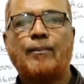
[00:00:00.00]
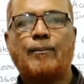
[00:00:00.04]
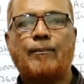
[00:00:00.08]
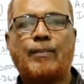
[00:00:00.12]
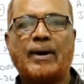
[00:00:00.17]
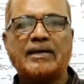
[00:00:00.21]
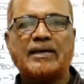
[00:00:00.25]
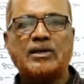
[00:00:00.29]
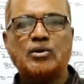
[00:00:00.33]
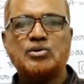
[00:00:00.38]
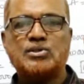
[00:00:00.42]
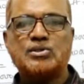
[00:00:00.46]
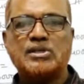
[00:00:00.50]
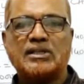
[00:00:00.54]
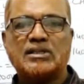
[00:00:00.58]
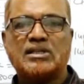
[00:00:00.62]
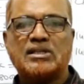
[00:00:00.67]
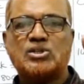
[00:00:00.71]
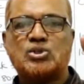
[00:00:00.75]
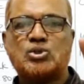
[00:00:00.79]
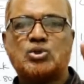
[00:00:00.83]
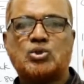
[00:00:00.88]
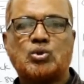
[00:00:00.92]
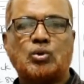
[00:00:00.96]
By using
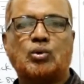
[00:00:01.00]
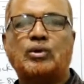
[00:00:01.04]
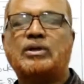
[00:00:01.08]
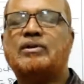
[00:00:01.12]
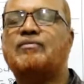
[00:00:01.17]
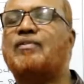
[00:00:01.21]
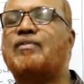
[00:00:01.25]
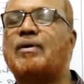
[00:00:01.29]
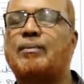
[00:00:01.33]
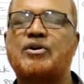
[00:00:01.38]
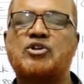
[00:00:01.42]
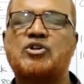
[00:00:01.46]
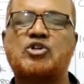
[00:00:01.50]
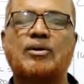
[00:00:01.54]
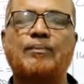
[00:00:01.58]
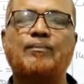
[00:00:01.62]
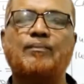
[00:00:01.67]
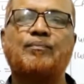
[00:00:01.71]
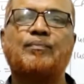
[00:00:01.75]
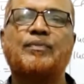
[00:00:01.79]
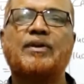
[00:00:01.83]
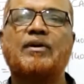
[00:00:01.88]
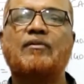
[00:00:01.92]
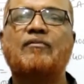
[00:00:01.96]
these two information